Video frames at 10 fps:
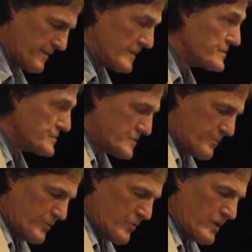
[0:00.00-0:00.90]
This is
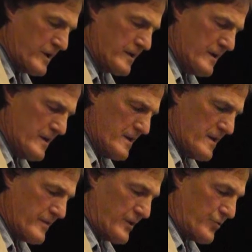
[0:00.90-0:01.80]
the beauty
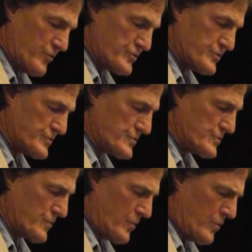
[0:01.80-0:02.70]
that nurtures the
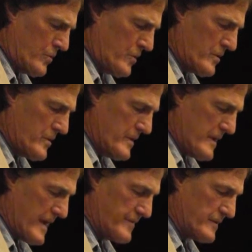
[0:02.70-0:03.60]
soul
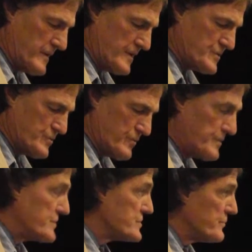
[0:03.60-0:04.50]
and that leads to a
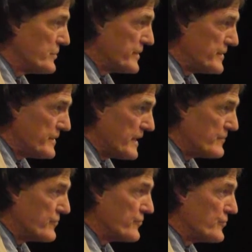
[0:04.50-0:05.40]
disciplined
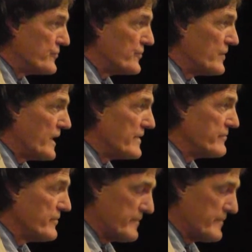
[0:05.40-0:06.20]
and fruitful life.